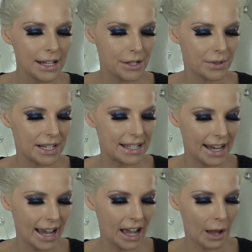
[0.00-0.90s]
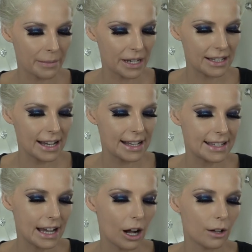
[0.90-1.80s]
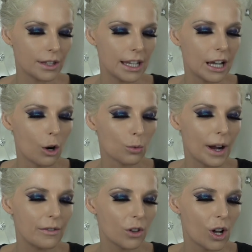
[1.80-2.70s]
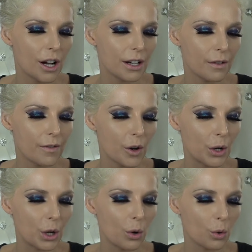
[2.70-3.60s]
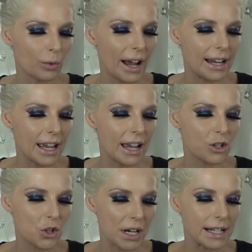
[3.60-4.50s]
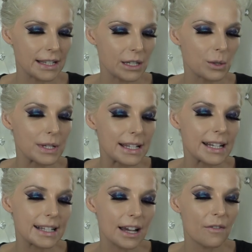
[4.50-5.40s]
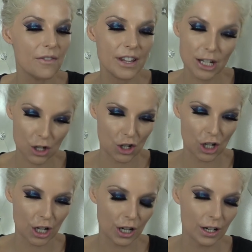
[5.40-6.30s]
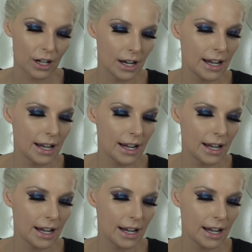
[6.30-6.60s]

So today I'm going to test out the Revlon Photo Ready Translucent Finisher.